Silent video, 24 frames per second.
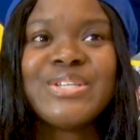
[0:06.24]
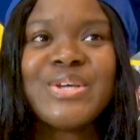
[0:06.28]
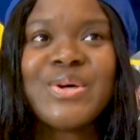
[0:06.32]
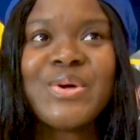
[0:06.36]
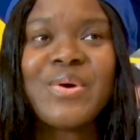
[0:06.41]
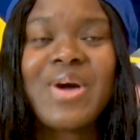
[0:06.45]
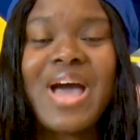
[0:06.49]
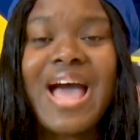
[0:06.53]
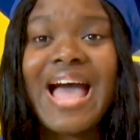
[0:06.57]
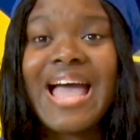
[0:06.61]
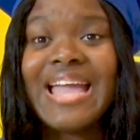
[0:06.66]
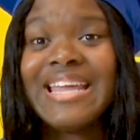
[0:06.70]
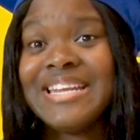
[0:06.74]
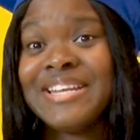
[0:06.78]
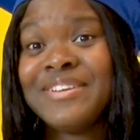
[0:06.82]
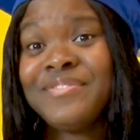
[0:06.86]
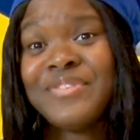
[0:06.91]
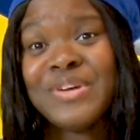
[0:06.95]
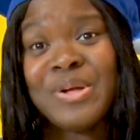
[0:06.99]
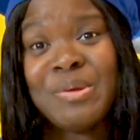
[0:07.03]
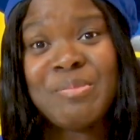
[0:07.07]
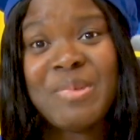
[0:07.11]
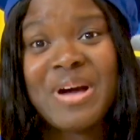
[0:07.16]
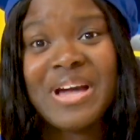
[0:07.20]
So I did
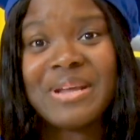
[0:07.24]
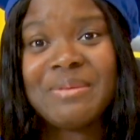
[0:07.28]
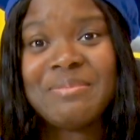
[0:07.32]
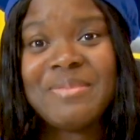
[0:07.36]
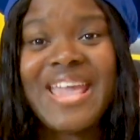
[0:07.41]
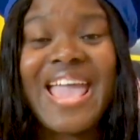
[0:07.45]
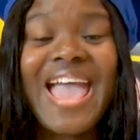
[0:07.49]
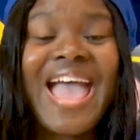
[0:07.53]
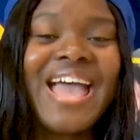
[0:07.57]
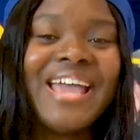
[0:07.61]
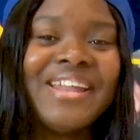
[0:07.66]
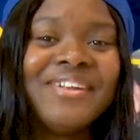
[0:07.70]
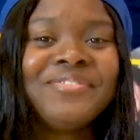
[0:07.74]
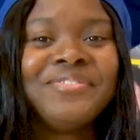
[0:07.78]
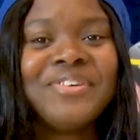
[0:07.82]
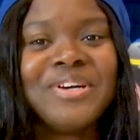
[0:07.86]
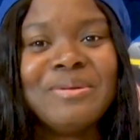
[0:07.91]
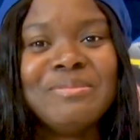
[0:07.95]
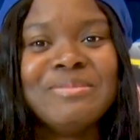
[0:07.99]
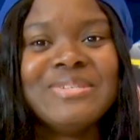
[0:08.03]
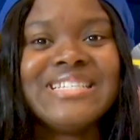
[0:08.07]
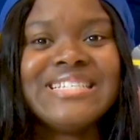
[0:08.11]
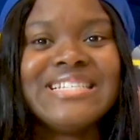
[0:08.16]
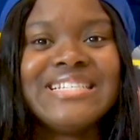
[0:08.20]
phlebotomy and
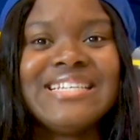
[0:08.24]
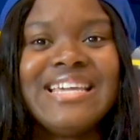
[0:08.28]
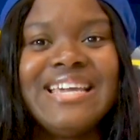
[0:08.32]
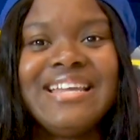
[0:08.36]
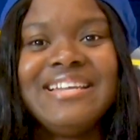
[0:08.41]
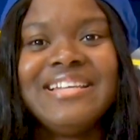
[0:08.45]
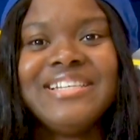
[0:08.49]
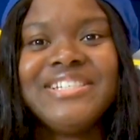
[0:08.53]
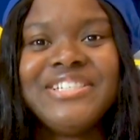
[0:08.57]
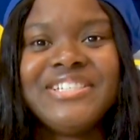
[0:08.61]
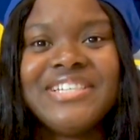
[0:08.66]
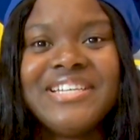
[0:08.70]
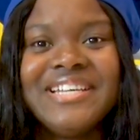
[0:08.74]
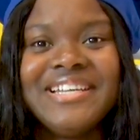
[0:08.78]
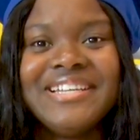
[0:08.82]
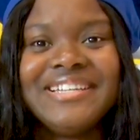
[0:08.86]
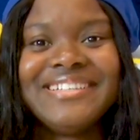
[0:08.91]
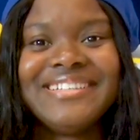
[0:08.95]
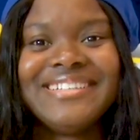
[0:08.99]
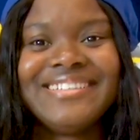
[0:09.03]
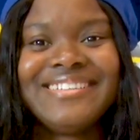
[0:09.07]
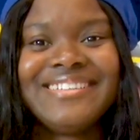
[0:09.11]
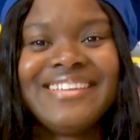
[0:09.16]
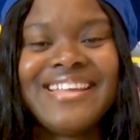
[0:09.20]
pharmacy
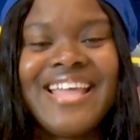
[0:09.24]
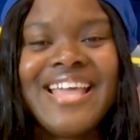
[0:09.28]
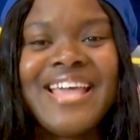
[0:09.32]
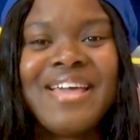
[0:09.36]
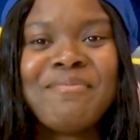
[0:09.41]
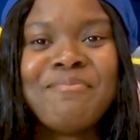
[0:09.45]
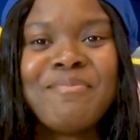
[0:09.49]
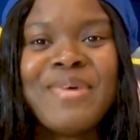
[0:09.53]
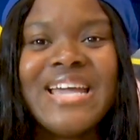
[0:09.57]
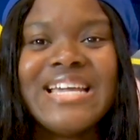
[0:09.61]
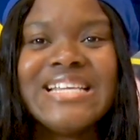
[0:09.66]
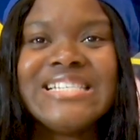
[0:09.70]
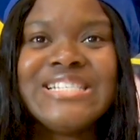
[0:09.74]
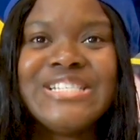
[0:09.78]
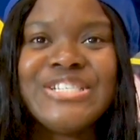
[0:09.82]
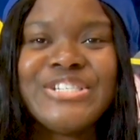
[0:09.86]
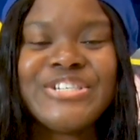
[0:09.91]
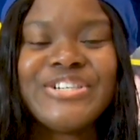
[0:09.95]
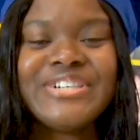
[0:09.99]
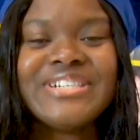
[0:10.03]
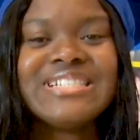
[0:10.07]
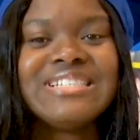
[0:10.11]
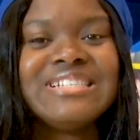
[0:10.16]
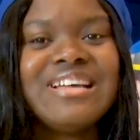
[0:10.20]
technician. My
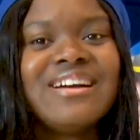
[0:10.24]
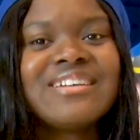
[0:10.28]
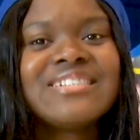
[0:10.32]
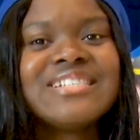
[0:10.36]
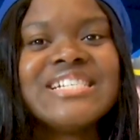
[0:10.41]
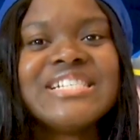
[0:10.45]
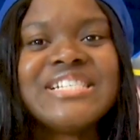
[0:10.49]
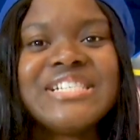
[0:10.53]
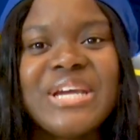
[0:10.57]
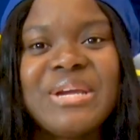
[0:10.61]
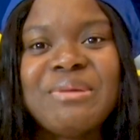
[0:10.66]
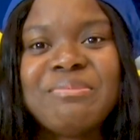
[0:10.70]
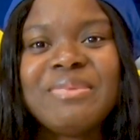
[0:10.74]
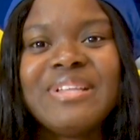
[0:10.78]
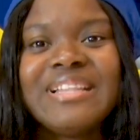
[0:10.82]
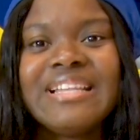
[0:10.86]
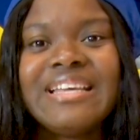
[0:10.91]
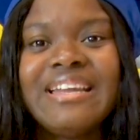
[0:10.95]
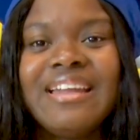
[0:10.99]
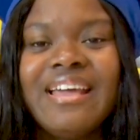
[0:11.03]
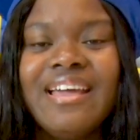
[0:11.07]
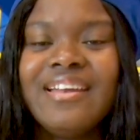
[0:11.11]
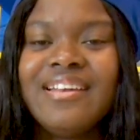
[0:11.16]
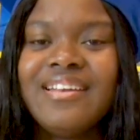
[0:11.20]
teacher is Dr.
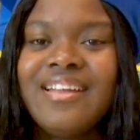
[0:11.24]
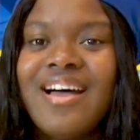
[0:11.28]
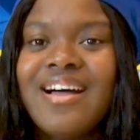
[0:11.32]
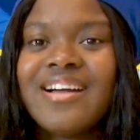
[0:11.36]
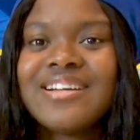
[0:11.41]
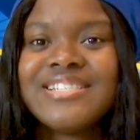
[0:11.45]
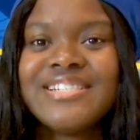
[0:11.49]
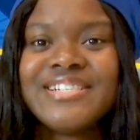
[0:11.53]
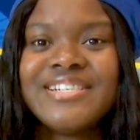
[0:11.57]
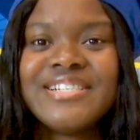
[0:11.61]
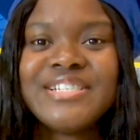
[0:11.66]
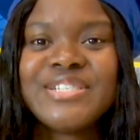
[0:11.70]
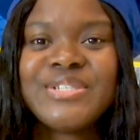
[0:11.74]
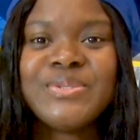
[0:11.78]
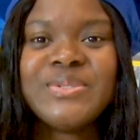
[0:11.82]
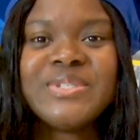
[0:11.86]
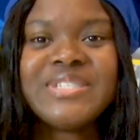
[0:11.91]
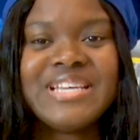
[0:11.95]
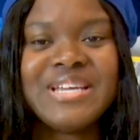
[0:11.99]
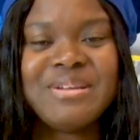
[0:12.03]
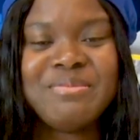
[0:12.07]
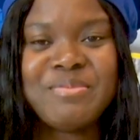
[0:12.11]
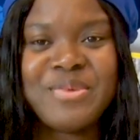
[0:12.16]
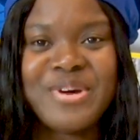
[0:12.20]
Chamberlain and Dr.
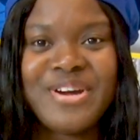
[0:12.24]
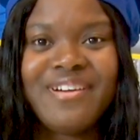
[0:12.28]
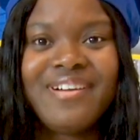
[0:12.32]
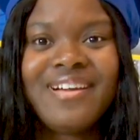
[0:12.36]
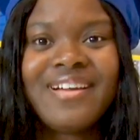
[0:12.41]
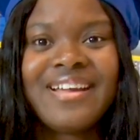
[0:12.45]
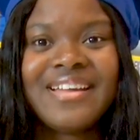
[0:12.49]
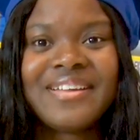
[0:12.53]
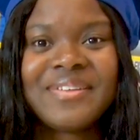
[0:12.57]
Susan Merck.